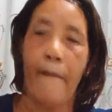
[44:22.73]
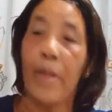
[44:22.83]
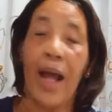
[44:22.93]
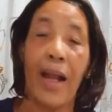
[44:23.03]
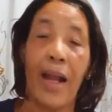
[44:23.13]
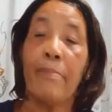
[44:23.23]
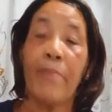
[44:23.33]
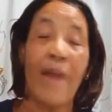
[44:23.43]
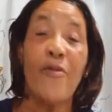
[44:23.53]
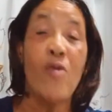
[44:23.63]
But
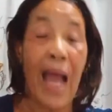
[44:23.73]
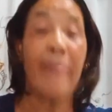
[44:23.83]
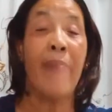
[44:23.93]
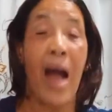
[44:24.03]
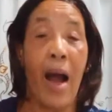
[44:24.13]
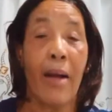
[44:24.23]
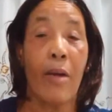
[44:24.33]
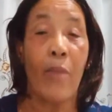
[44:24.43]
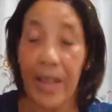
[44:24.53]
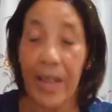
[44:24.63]
a fool like
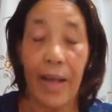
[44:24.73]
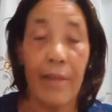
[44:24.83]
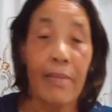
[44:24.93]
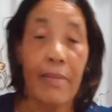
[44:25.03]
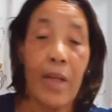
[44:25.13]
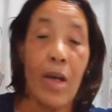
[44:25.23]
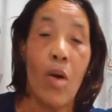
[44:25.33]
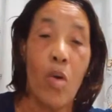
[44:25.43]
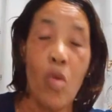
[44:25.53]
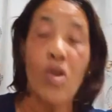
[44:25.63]
Mark Wignall,
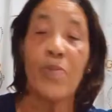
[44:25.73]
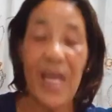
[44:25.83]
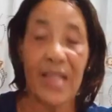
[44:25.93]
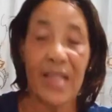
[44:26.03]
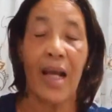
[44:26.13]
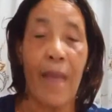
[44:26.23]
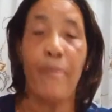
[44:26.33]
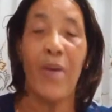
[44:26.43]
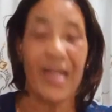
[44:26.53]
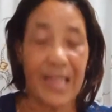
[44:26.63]
who is basically
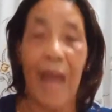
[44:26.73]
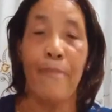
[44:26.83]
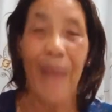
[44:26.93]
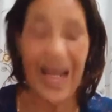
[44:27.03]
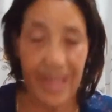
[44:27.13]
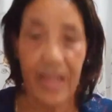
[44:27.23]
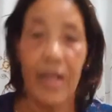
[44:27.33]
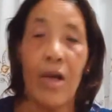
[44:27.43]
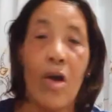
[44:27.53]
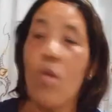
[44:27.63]
a political patsy,
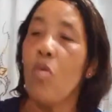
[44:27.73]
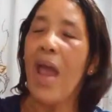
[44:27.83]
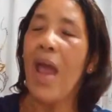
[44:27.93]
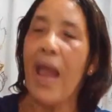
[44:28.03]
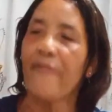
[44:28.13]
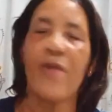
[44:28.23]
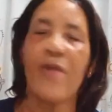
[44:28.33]
who him